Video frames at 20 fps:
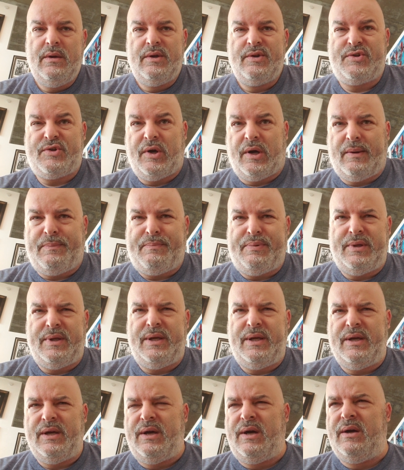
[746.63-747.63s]

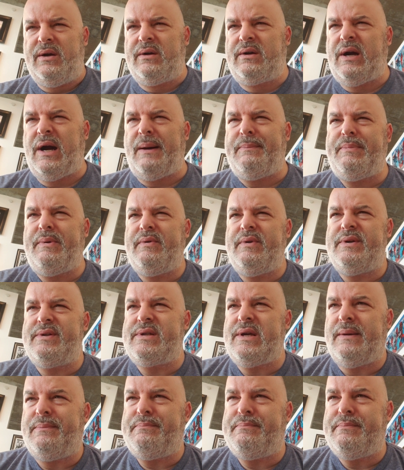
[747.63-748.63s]
sharply. Copper
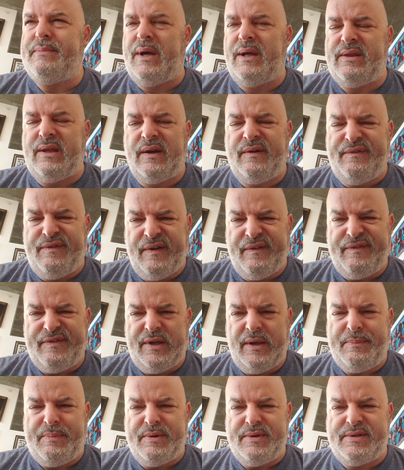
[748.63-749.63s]
is up, I think,
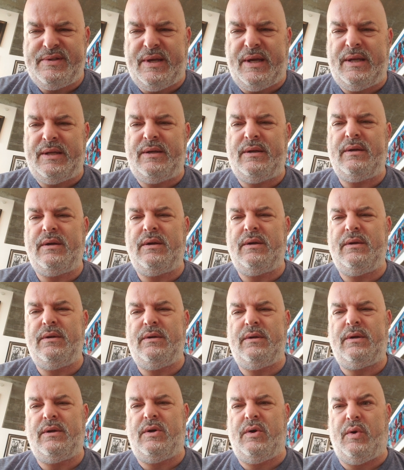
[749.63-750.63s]
50%.
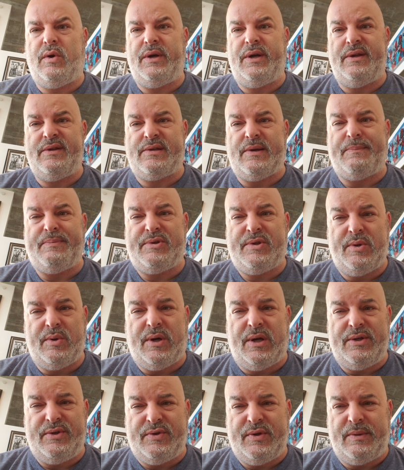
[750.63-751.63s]
Corn is up
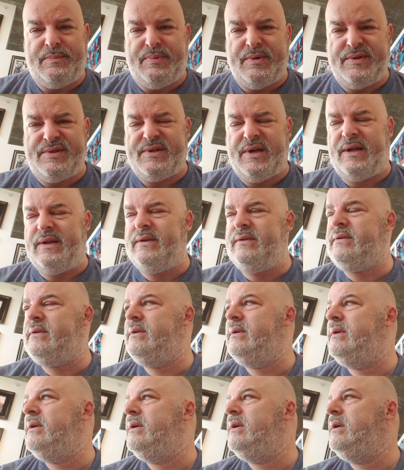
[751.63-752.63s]
200%.
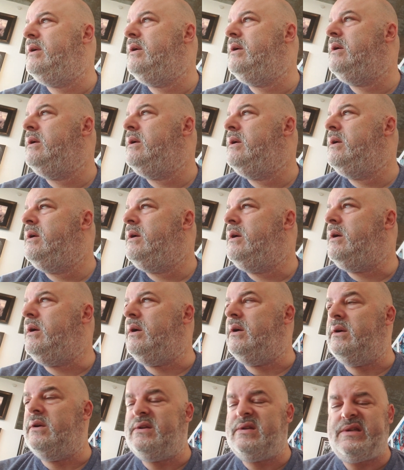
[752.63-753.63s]

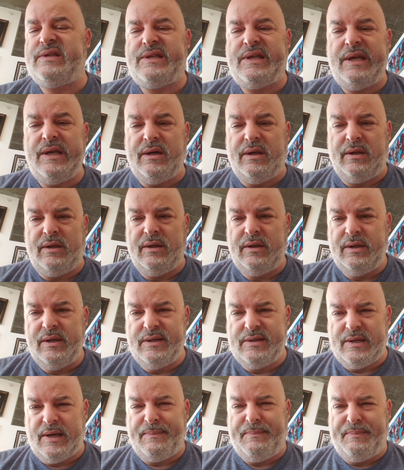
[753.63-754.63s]
Steel
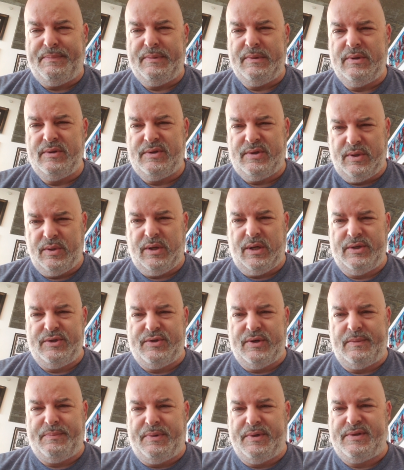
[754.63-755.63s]
is up
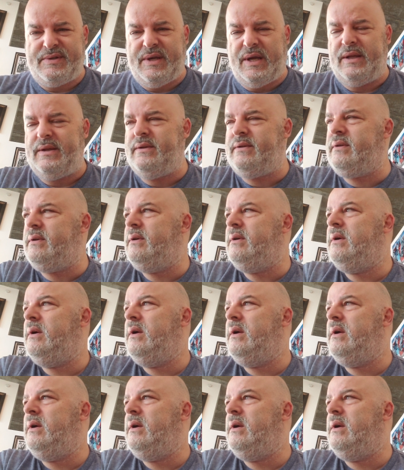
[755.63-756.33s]
200%.